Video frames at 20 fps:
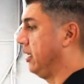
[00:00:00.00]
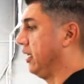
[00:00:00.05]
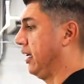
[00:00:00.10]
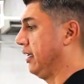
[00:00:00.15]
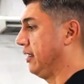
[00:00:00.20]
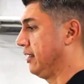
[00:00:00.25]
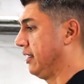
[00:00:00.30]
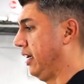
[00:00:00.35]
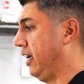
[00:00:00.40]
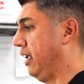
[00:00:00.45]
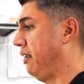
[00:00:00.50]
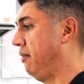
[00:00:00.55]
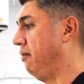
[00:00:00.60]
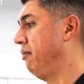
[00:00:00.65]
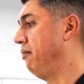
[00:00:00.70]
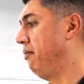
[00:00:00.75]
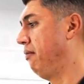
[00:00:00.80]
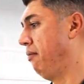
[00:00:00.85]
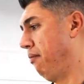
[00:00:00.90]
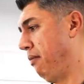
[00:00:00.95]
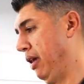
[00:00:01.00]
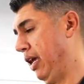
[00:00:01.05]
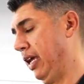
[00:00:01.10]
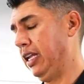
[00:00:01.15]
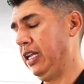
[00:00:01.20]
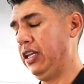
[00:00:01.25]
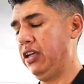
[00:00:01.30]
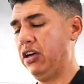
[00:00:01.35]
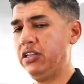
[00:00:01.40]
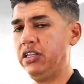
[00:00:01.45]
Like I said,
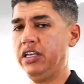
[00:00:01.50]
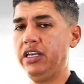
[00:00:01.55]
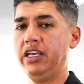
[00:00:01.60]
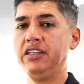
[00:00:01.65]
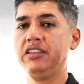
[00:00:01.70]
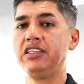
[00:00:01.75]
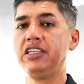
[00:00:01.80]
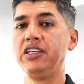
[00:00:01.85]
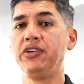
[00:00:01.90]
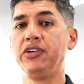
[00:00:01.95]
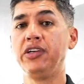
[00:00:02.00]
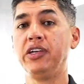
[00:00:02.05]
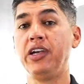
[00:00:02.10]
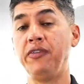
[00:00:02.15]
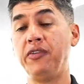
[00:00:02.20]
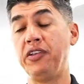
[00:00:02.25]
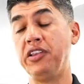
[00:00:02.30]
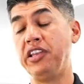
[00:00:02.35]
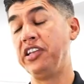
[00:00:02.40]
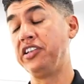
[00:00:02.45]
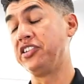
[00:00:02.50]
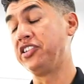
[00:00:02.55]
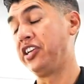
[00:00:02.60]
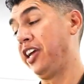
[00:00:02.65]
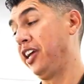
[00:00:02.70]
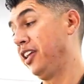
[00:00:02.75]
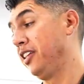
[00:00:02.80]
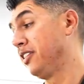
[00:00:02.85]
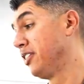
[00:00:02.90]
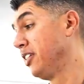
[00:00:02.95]
mainly on the interior, everything
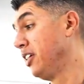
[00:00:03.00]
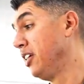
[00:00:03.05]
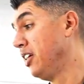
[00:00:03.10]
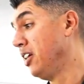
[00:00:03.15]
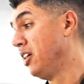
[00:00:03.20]
changed.